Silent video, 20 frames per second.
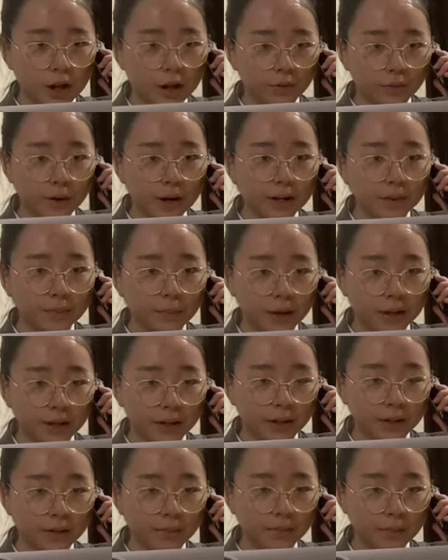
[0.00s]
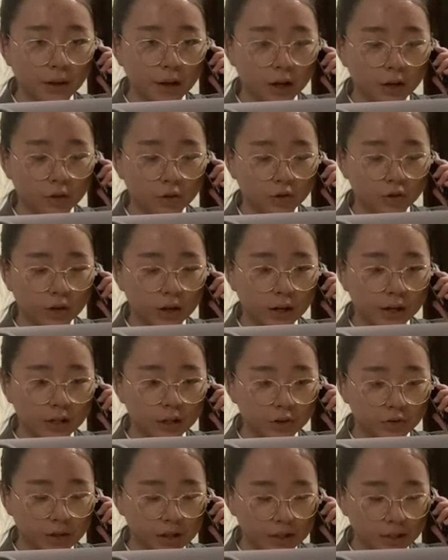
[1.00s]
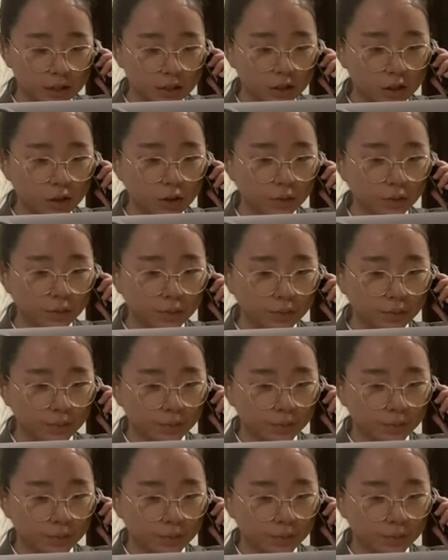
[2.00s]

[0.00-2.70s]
All right, madam. How should I address you?